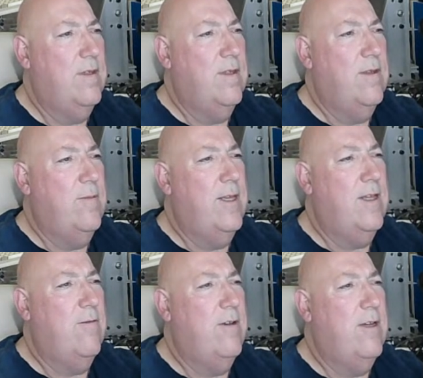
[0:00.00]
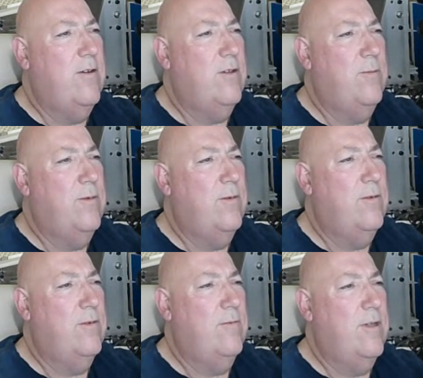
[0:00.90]
make a
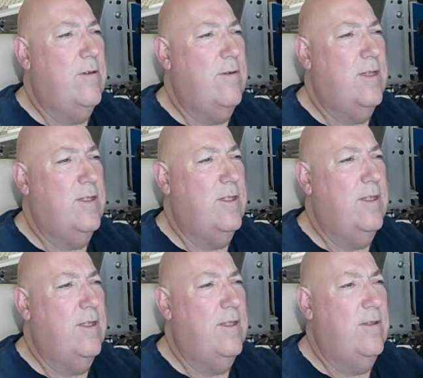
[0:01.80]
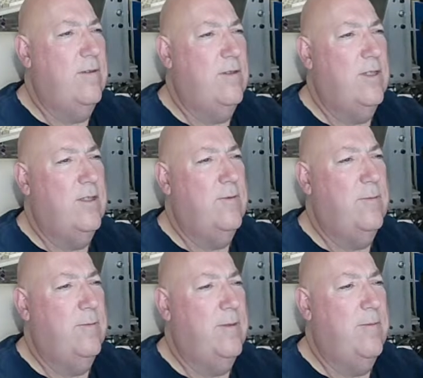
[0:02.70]
reusable requester to serve up
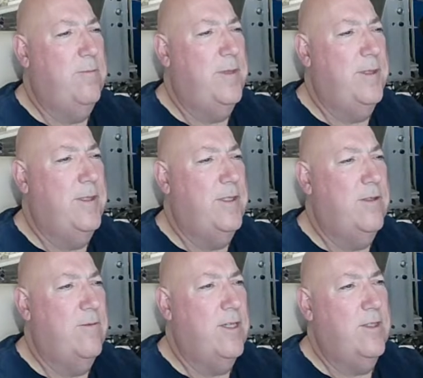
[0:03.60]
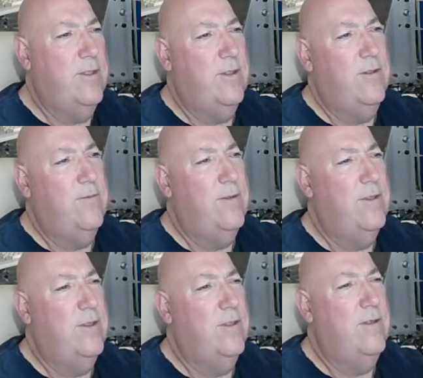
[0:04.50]
a web page. The rest of the stuff we'll
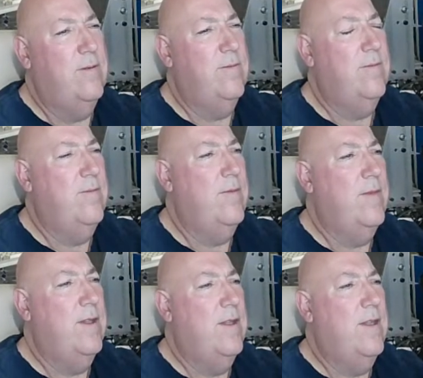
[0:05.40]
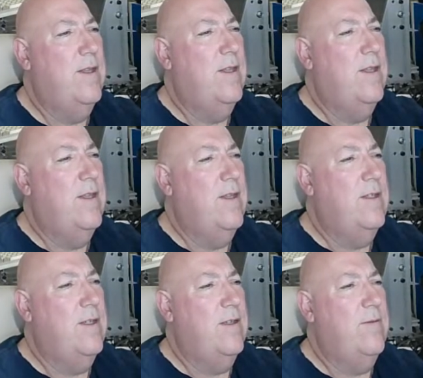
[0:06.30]
do.
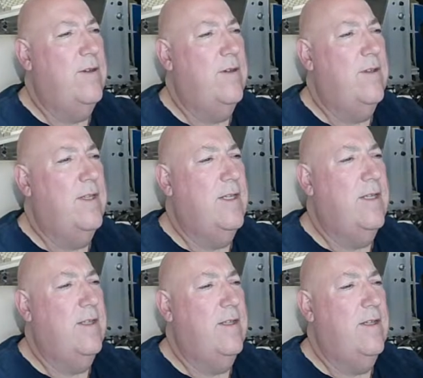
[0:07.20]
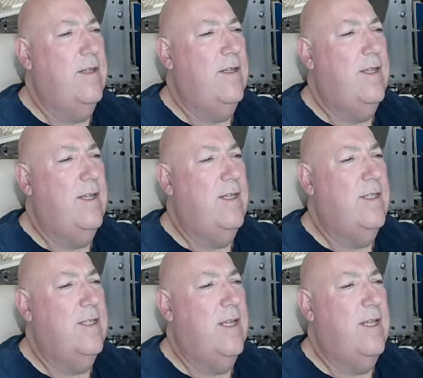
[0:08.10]
So we've got that, and
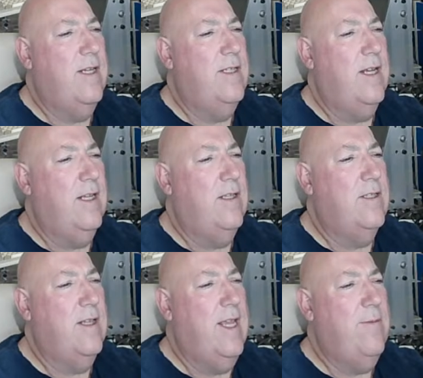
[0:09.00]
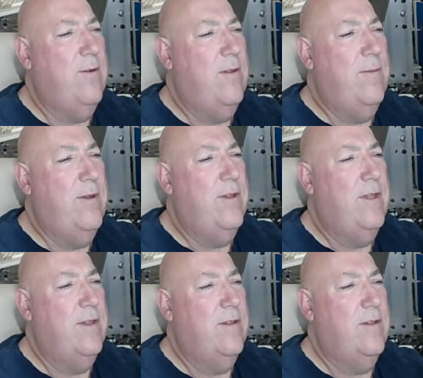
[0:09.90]
isn't that exactly the same, all but
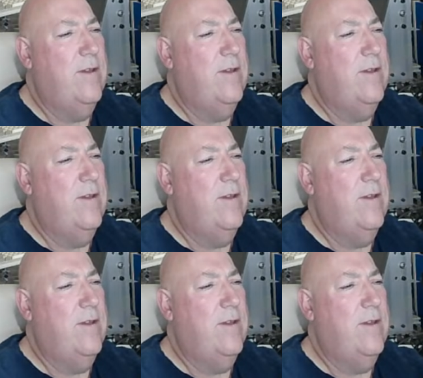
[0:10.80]
this.